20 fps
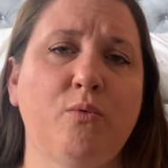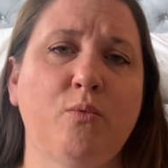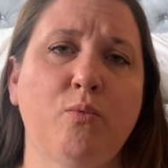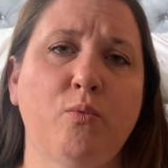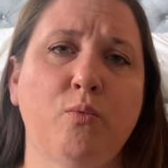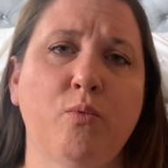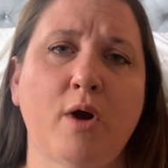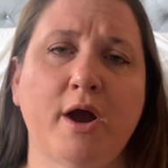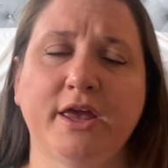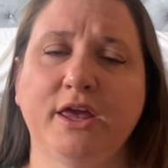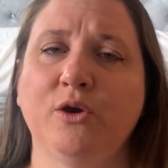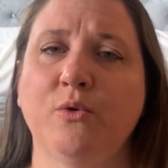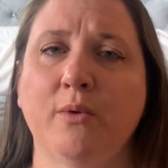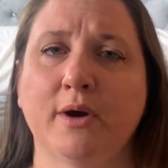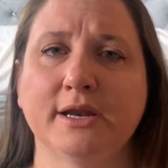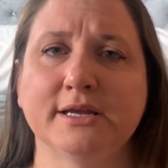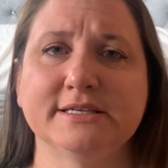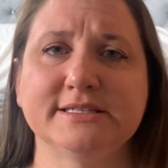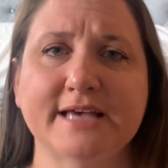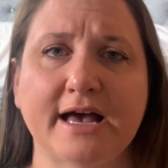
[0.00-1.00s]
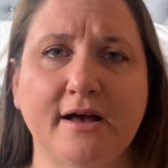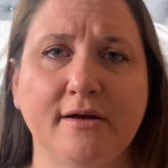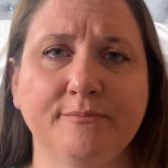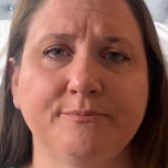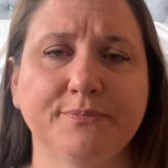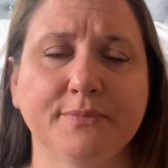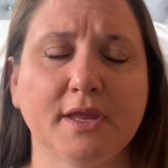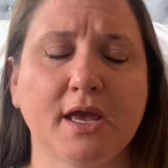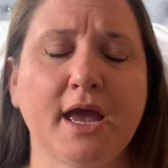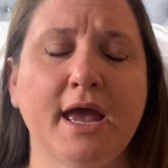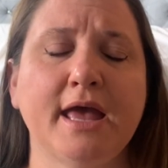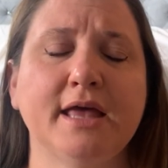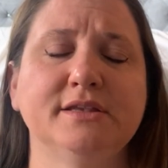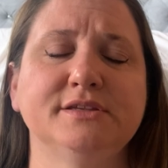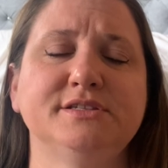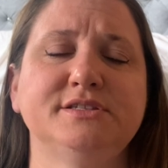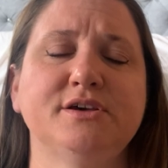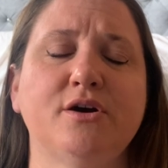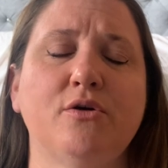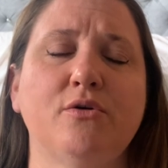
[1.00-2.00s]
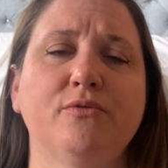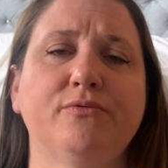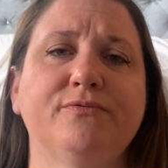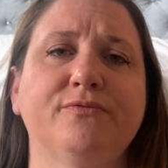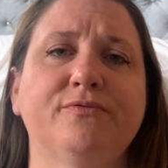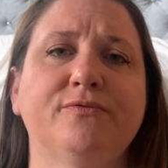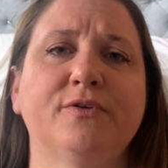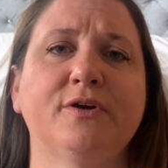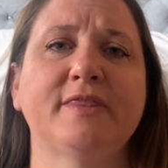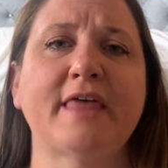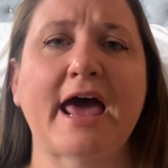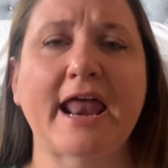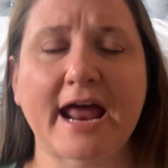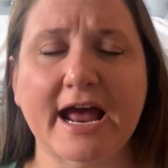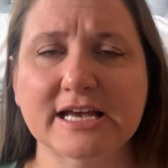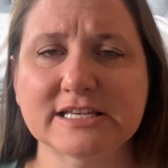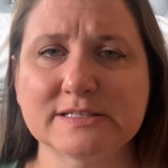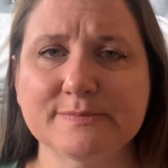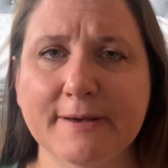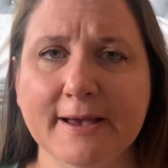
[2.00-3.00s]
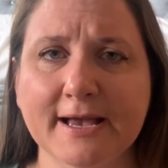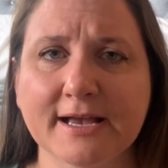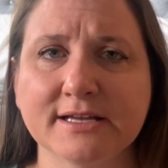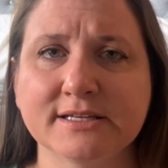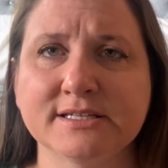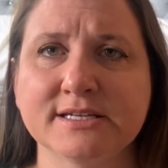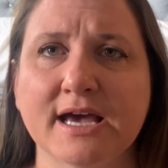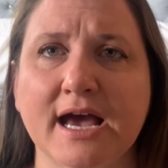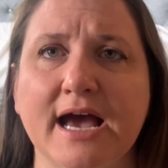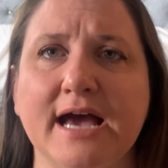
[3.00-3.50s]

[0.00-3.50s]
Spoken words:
what you want to sell. And so for that aspect,